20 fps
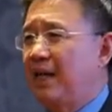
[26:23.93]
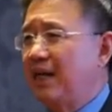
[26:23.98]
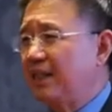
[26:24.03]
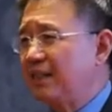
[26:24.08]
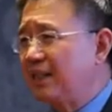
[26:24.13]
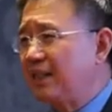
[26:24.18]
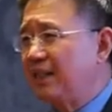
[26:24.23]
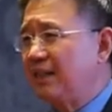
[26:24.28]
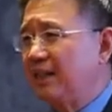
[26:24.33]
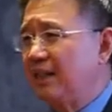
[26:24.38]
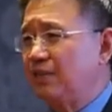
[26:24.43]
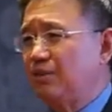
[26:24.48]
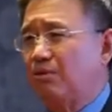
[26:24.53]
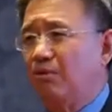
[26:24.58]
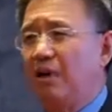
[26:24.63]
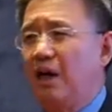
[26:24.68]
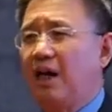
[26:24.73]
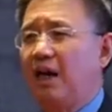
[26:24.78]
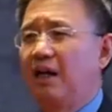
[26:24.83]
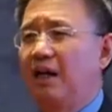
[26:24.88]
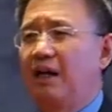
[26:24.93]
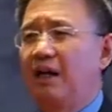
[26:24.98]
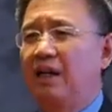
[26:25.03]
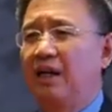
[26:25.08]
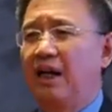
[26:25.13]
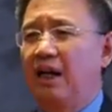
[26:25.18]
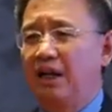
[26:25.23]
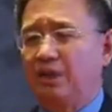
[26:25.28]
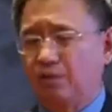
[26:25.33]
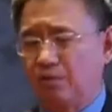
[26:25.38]
in other countries,
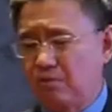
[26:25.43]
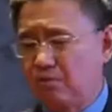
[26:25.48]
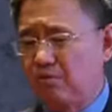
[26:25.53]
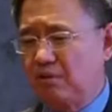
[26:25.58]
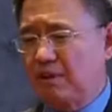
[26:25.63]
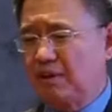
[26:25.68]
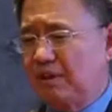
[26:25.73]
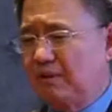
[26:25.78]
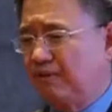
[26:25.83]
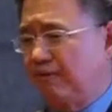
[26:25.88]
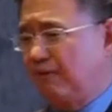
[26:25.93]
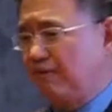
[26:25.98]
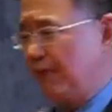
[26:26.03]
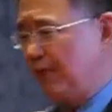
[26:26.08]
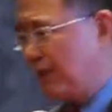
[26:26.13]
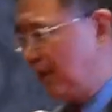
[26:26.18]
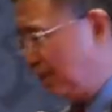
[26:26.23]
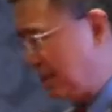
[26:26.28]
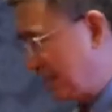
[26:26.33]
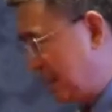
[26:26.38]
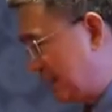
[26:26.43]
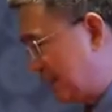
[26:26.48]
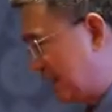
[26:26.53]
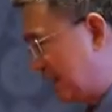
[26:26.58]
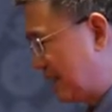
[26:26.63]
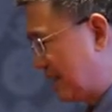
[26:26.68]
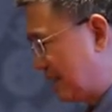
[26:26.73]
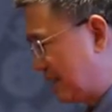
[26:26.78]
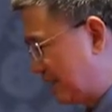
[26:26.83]
be more active.